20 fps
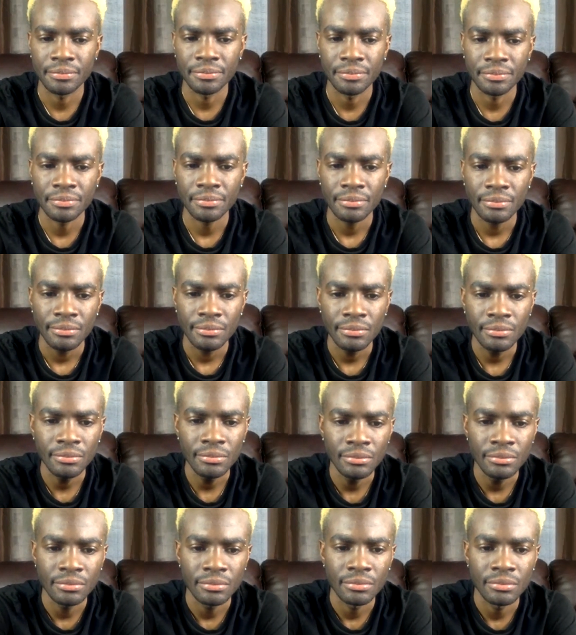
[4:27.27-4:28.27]

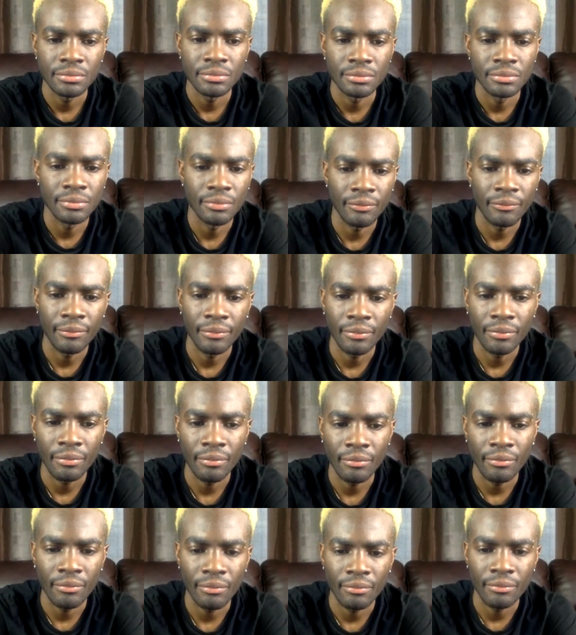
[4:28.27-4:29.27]

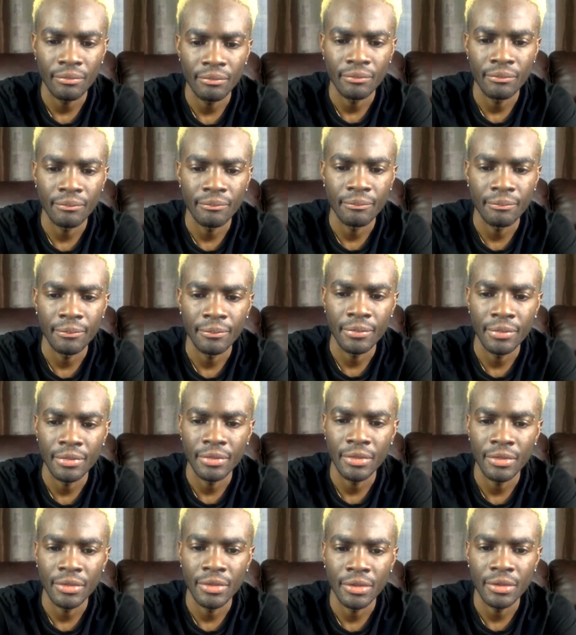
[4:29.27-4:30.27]

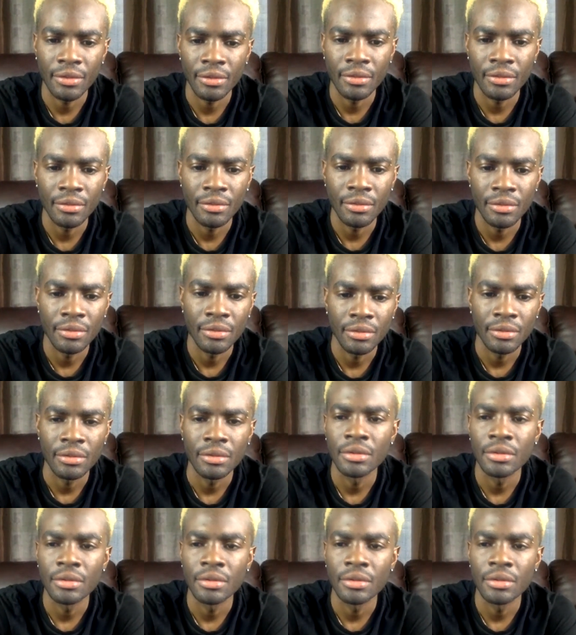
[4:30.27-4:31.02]
[no speech]